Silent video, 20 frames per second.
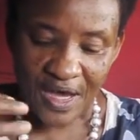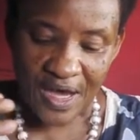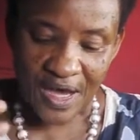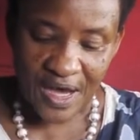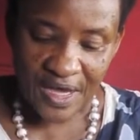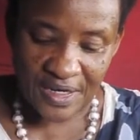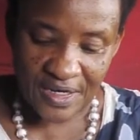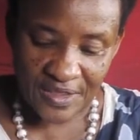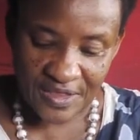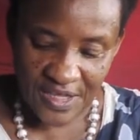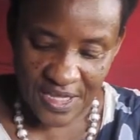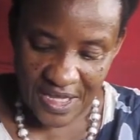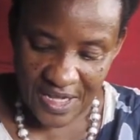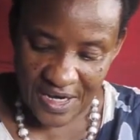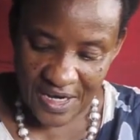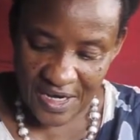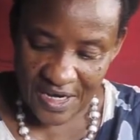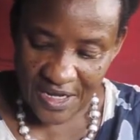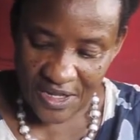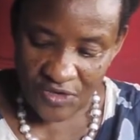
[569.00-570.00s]
And
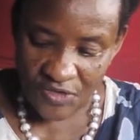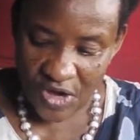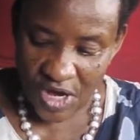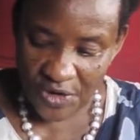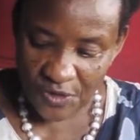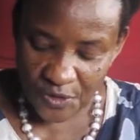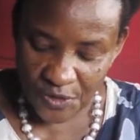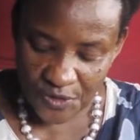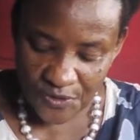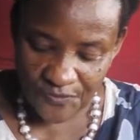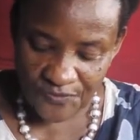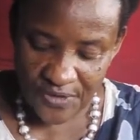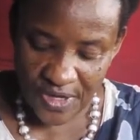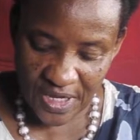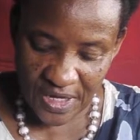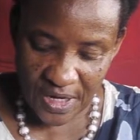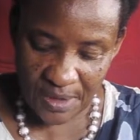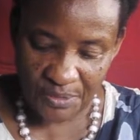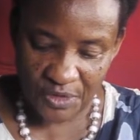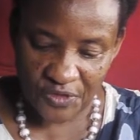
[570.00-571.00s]
then you can also
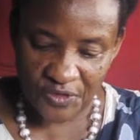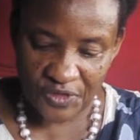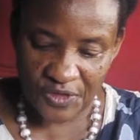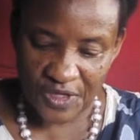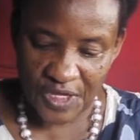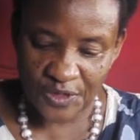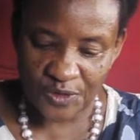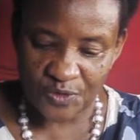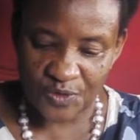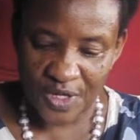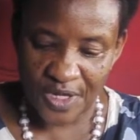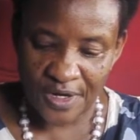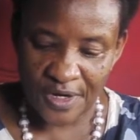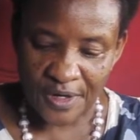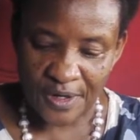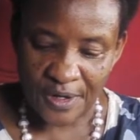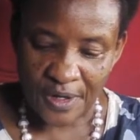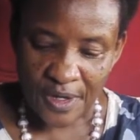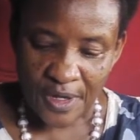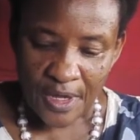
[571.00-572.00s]
find about that one.
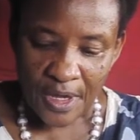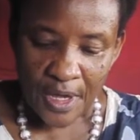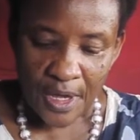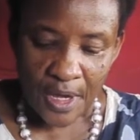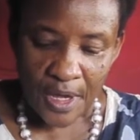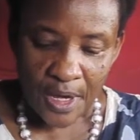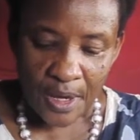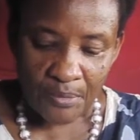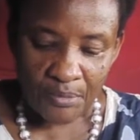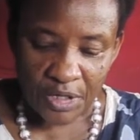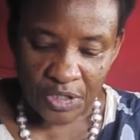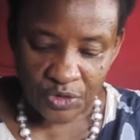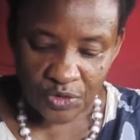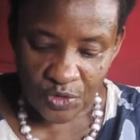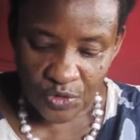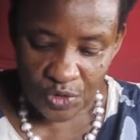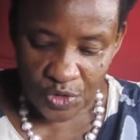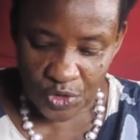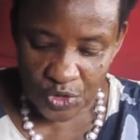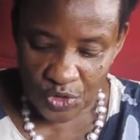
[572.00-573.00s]
But
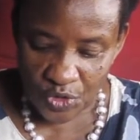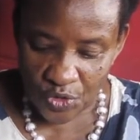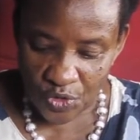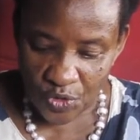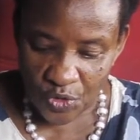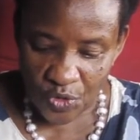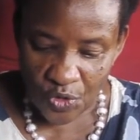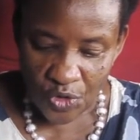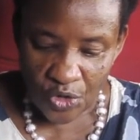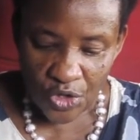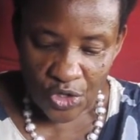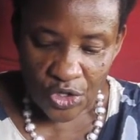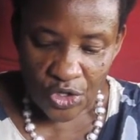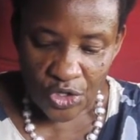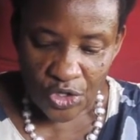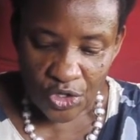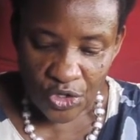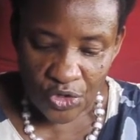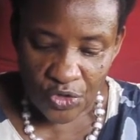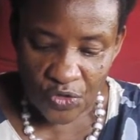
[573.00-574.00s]
also,
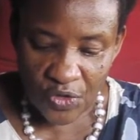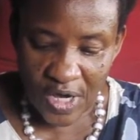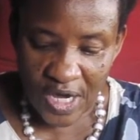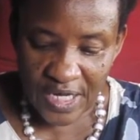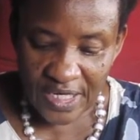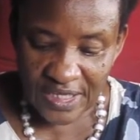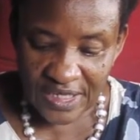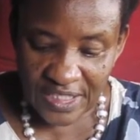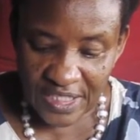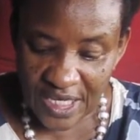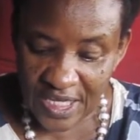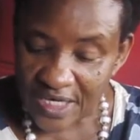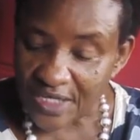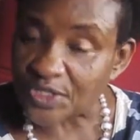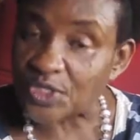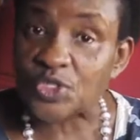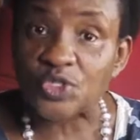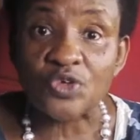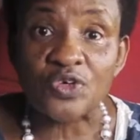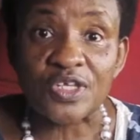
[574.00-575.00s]
you can tell
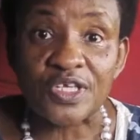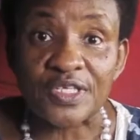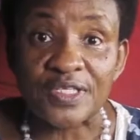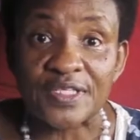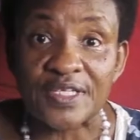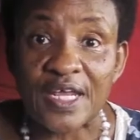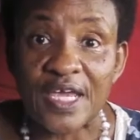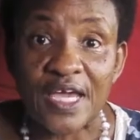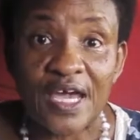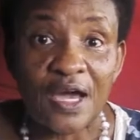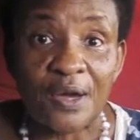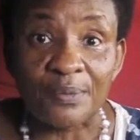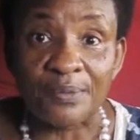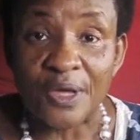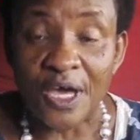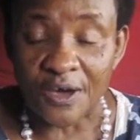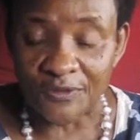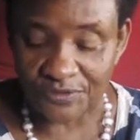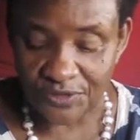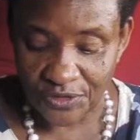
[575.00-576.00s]
stories like
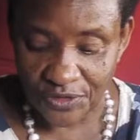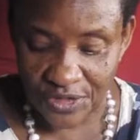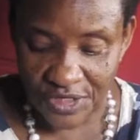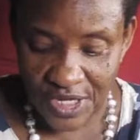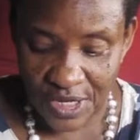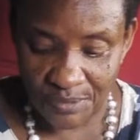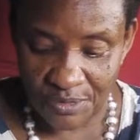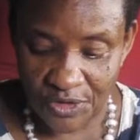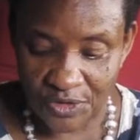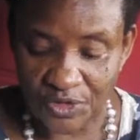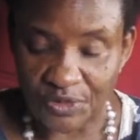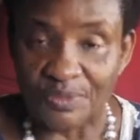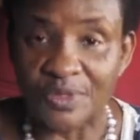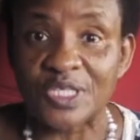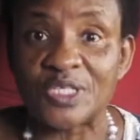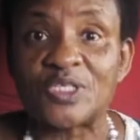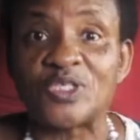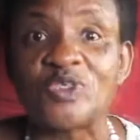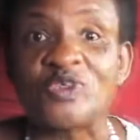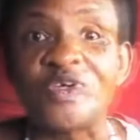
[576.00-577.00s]
I've told you about
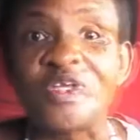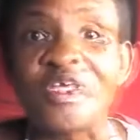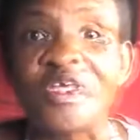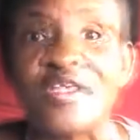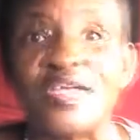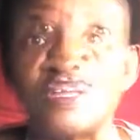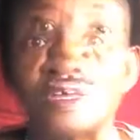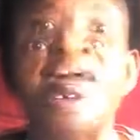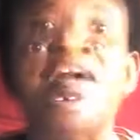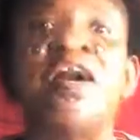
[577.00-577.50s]
my story.